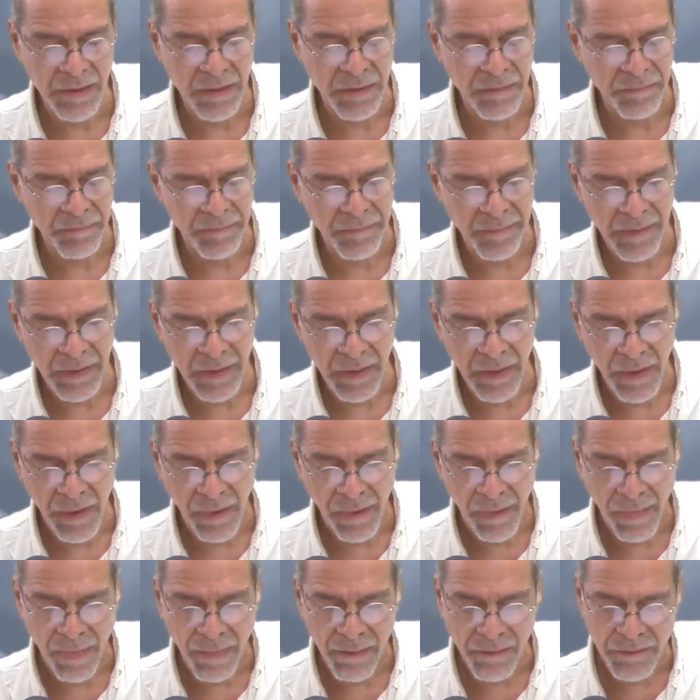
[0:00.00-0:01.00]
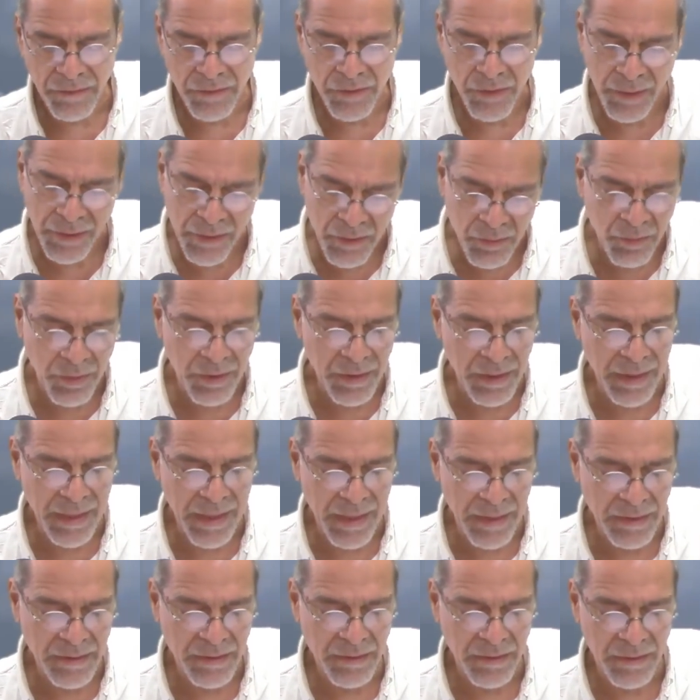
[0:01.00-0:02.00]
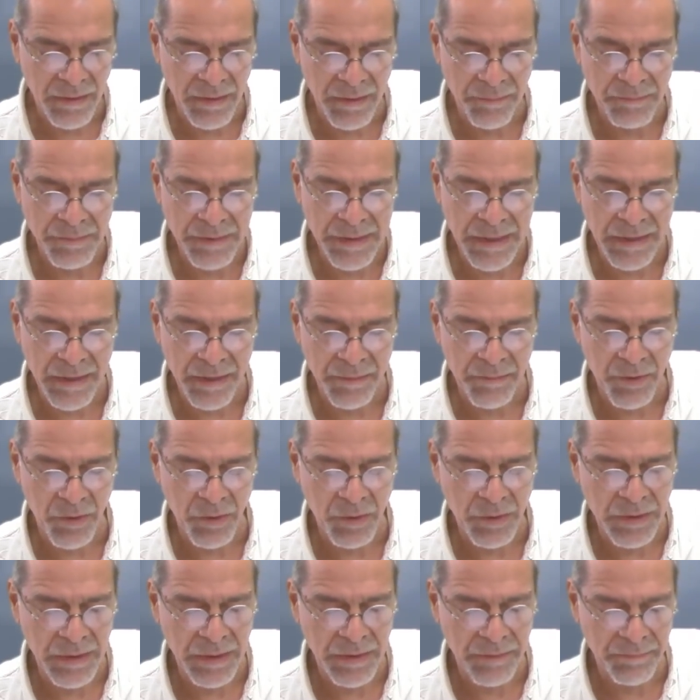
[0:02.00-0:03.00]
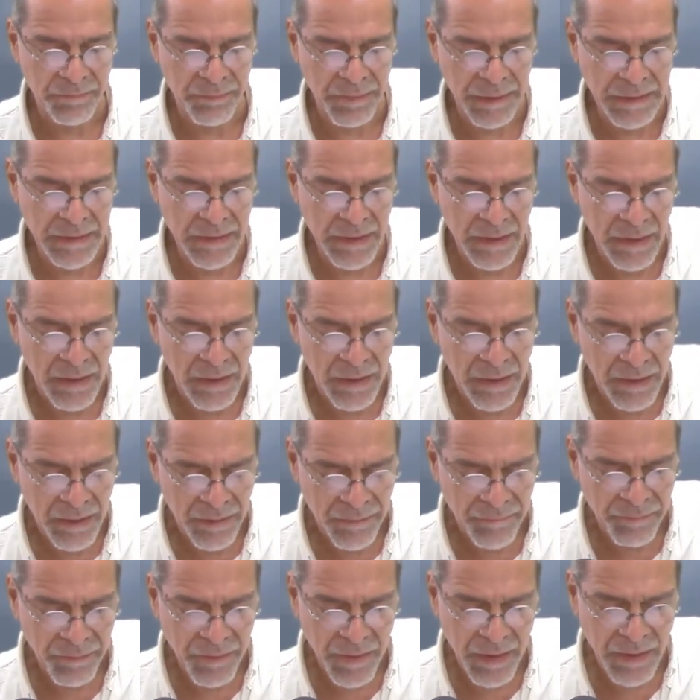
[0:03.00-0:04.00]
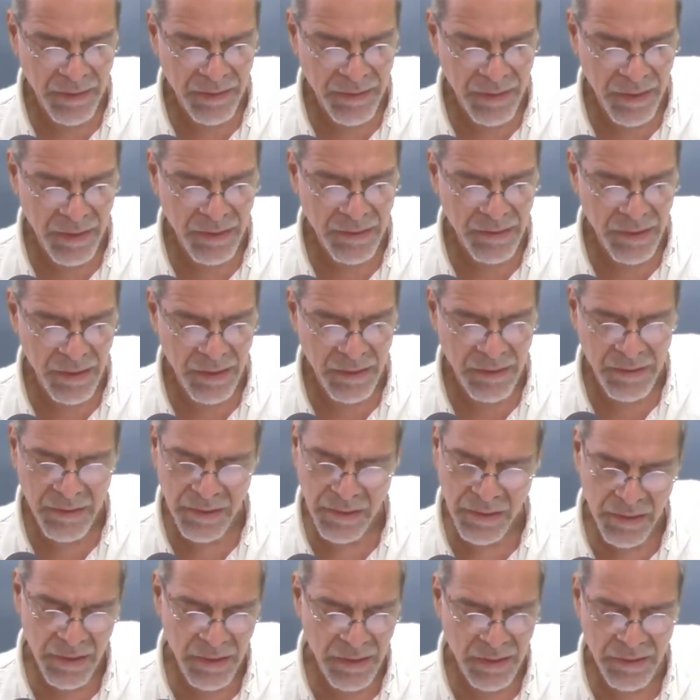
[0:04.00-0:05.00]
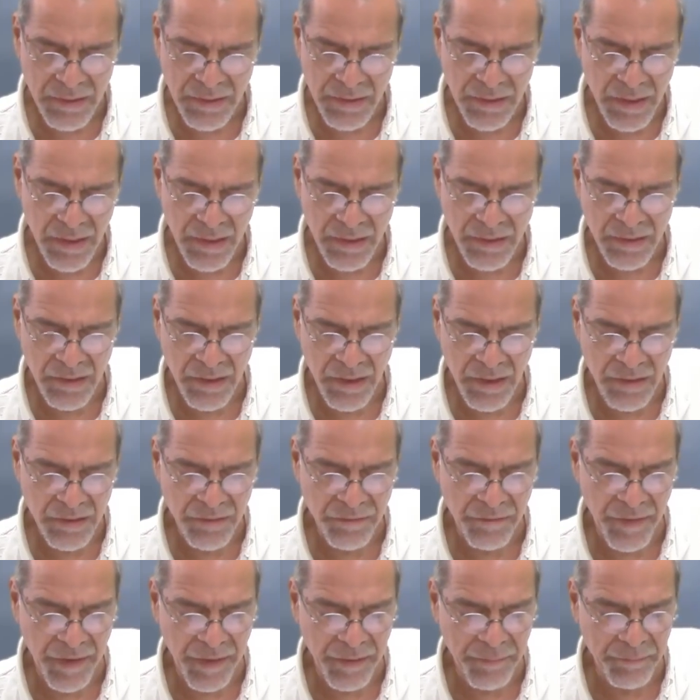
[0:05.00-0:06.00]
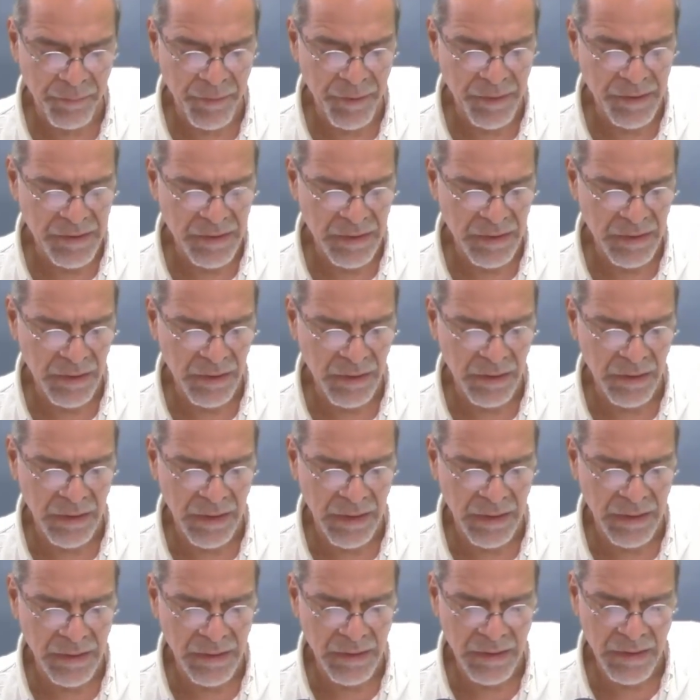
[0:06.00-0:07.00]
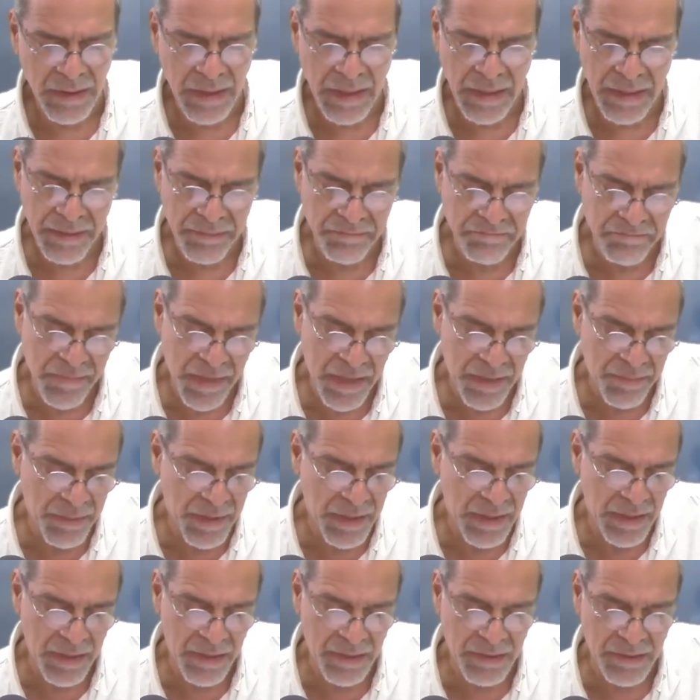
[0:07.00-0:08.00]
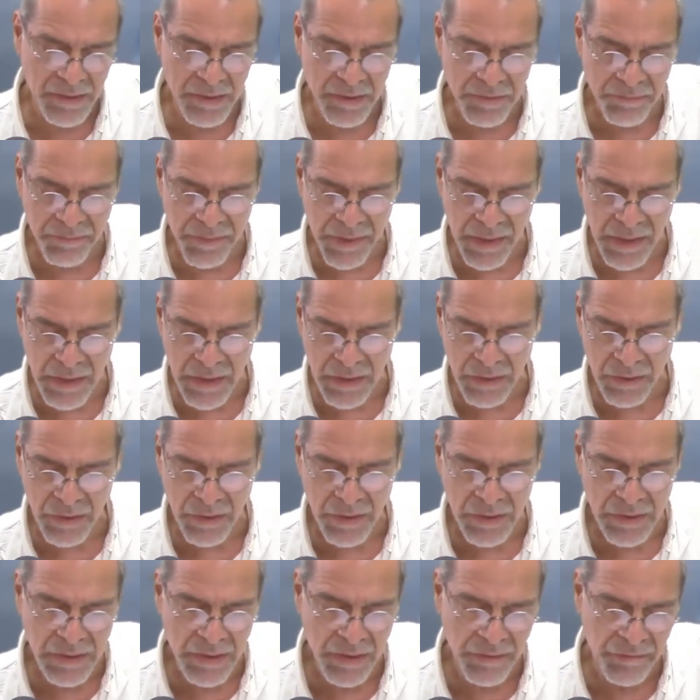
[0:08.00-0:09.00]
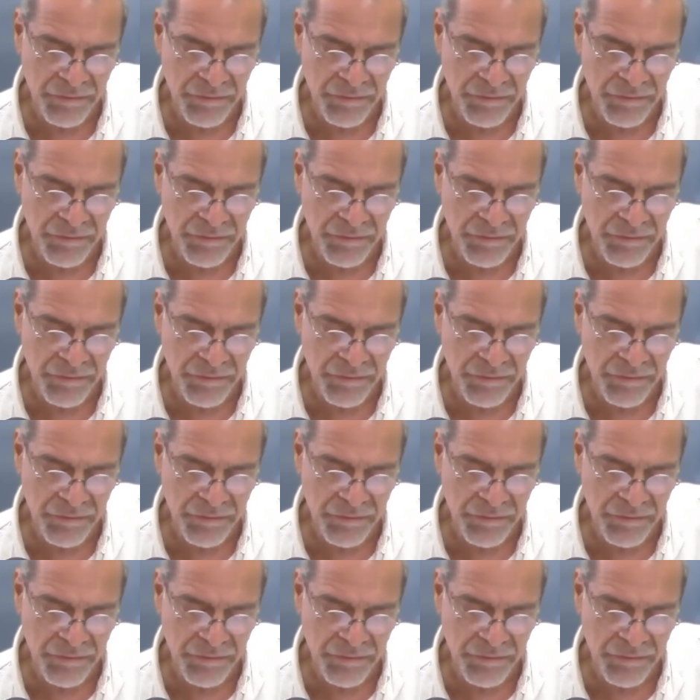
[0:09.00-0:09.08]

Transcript: Um, so I don't want to get upset about it, but it's it's it's it's it's it's very personal, and I maybe it's because